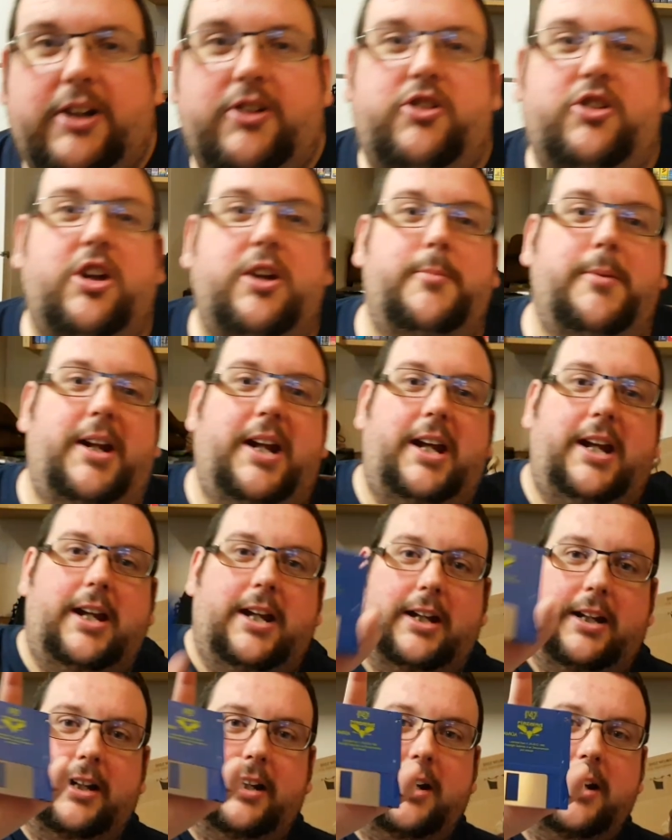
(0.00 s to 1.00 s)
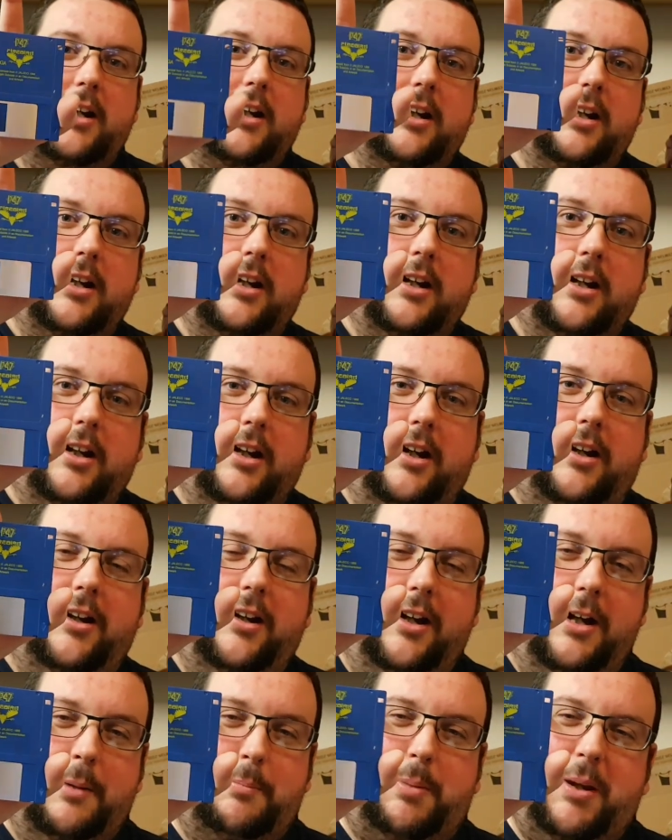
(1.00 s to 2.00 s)
in Germany,
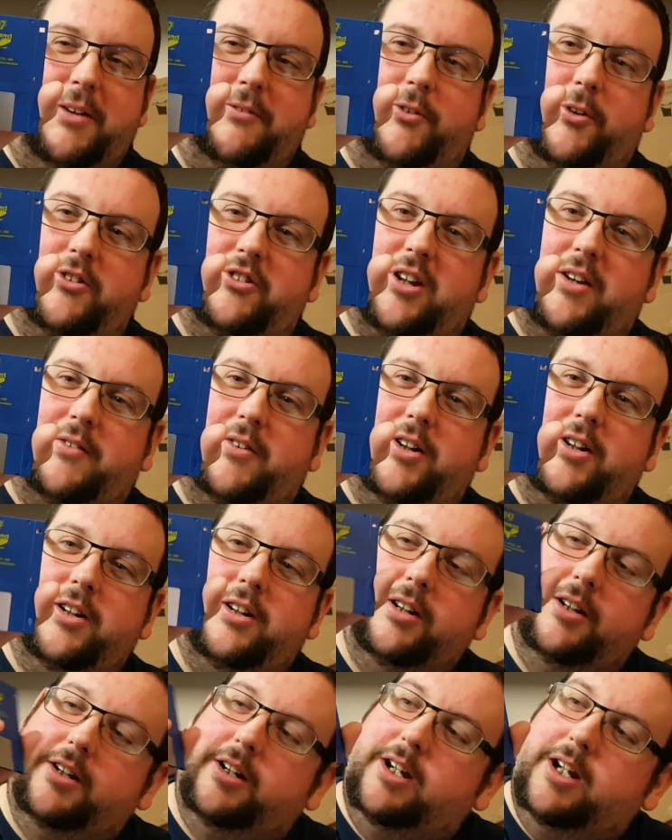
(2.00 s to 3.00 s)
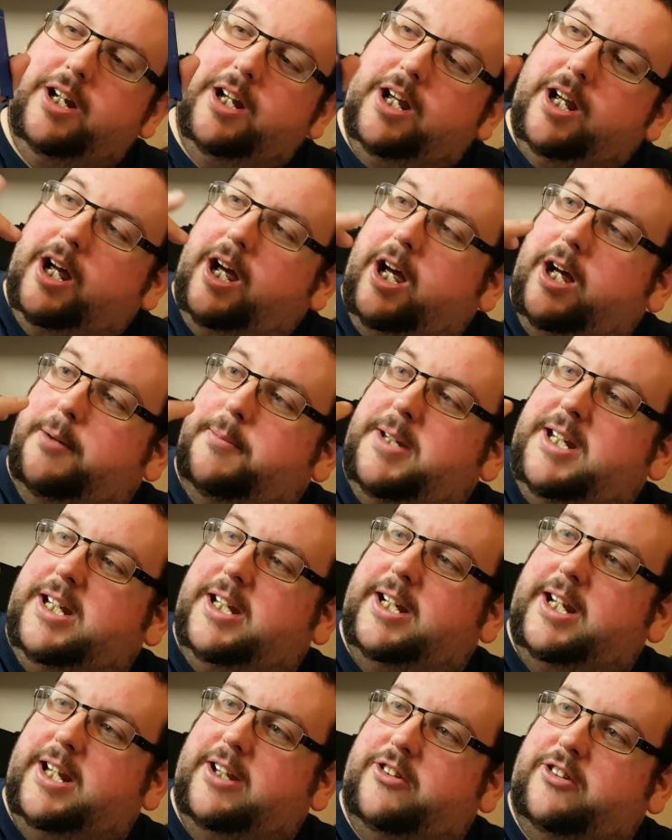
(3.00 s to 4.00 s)
a P47
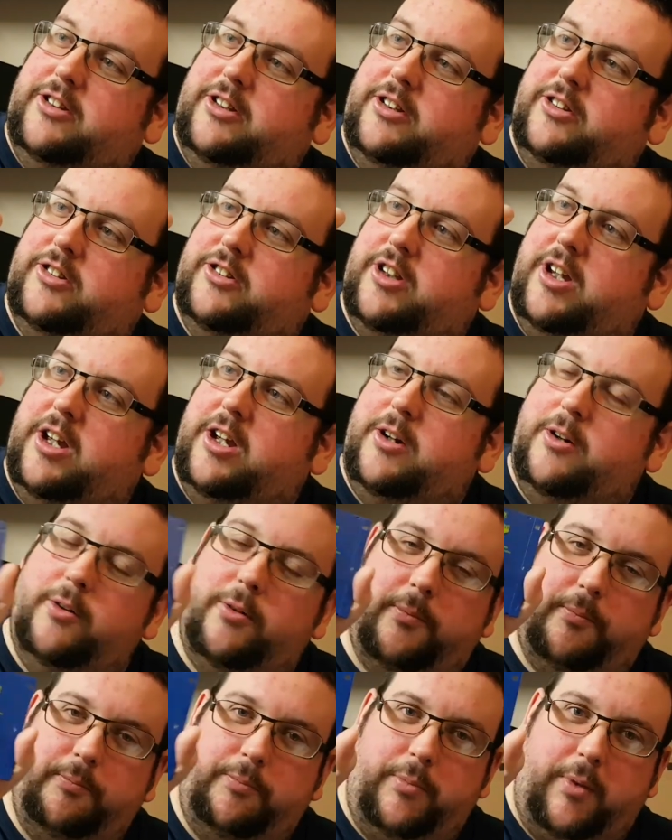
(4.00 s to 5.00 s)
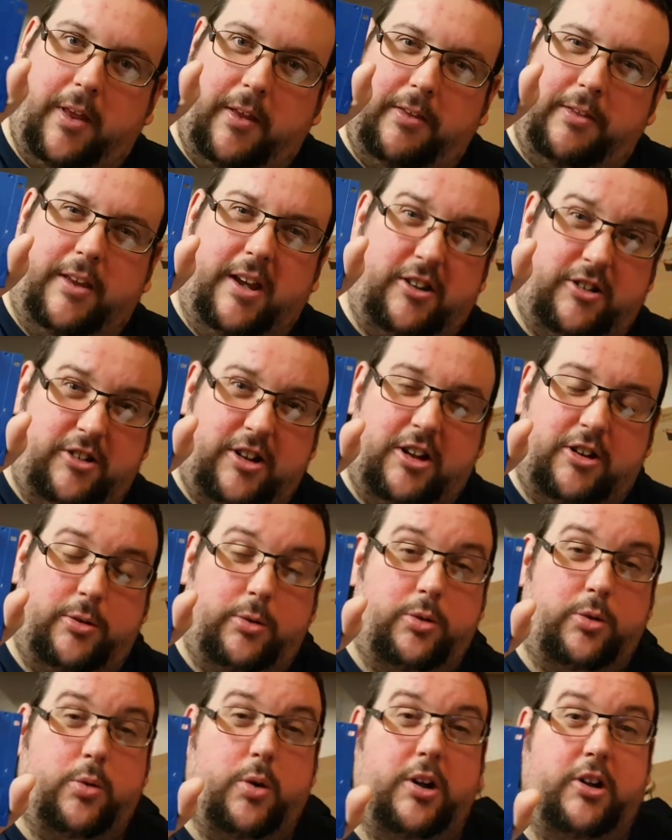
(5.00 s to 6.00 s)
Amiga disc. So this
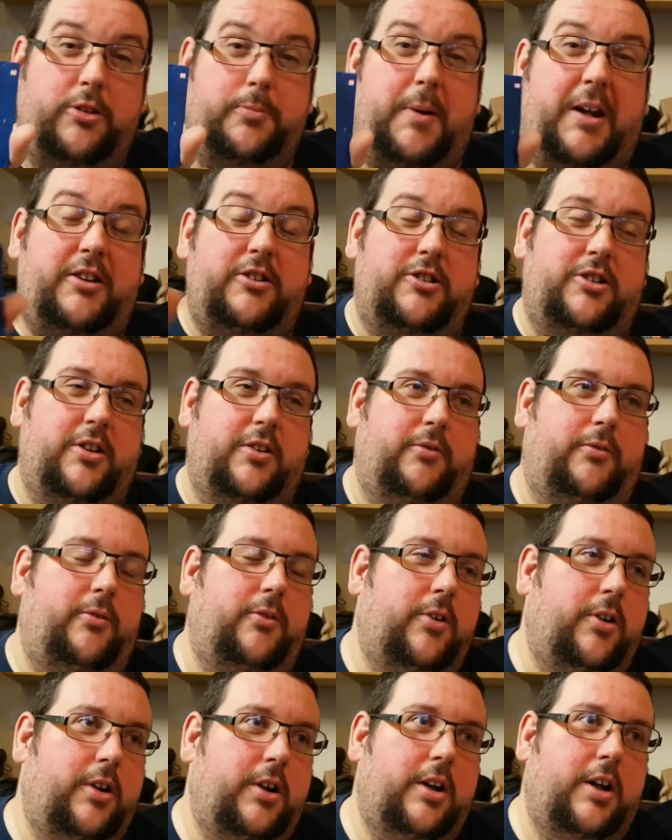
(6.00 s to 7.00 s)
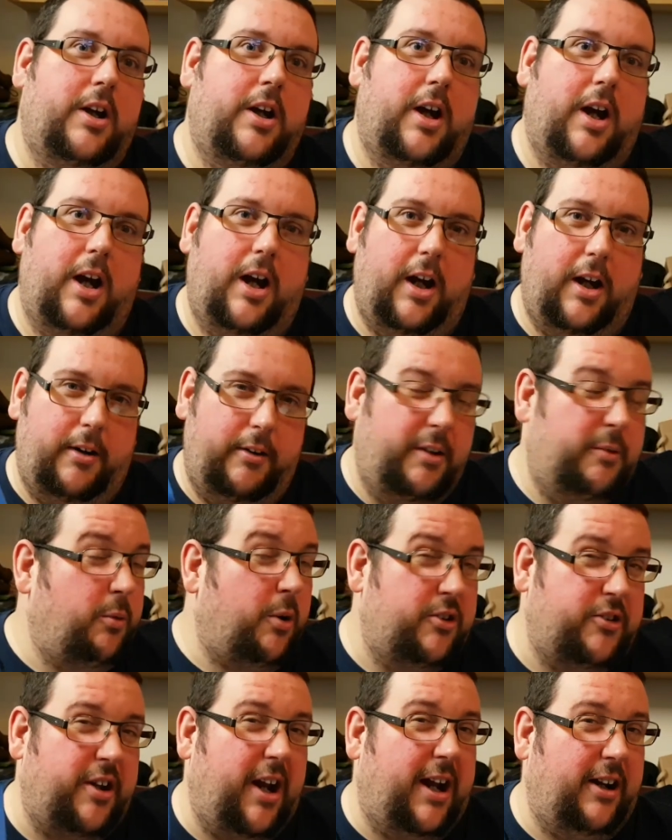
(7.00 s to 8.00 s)
disc was quite expensive. It
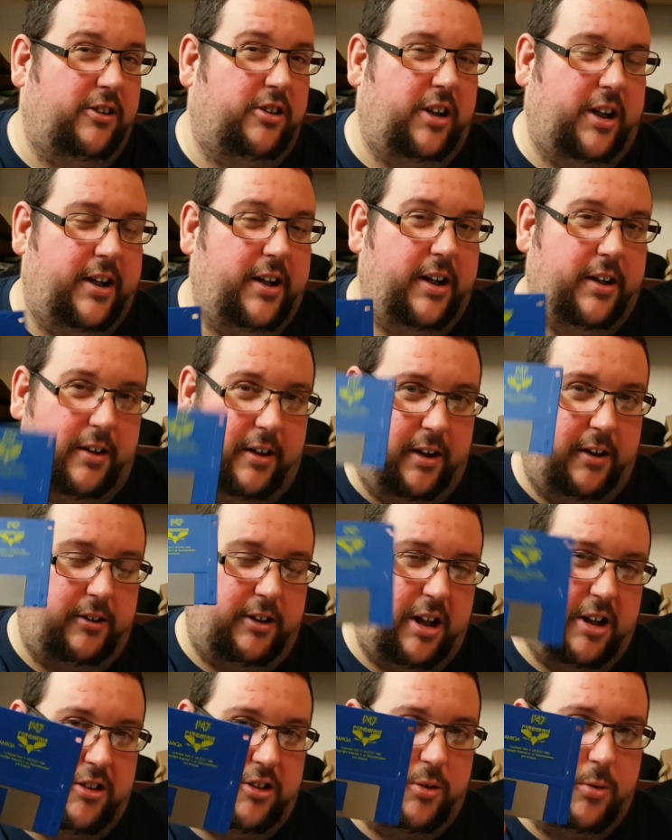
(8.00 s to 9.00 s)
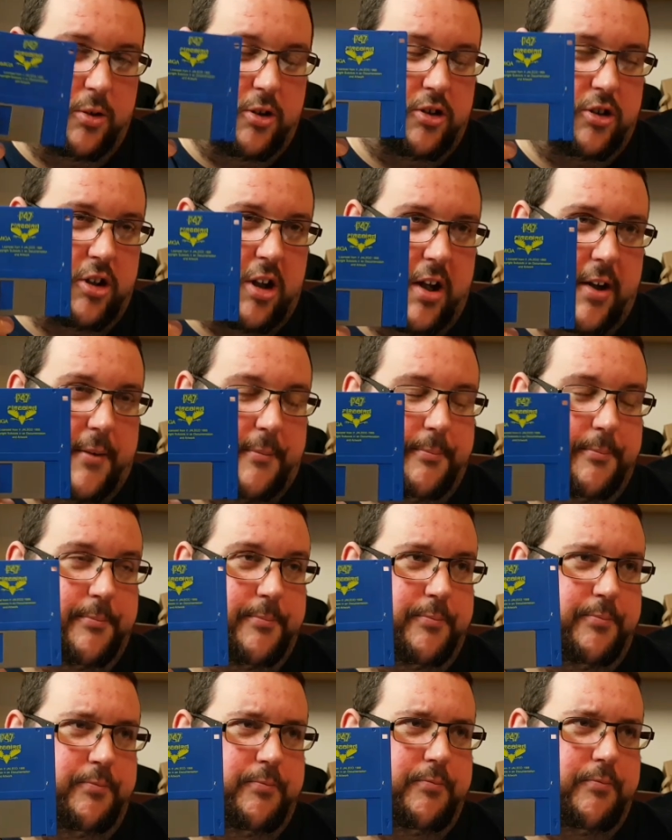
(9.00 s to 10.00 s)
wasn't actually. The disc was
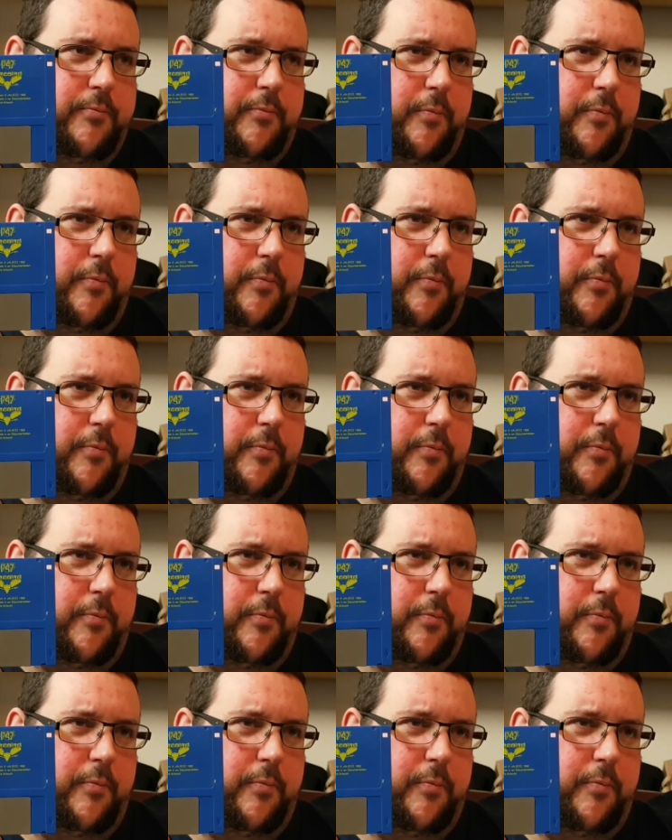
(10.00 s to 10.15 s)
£5,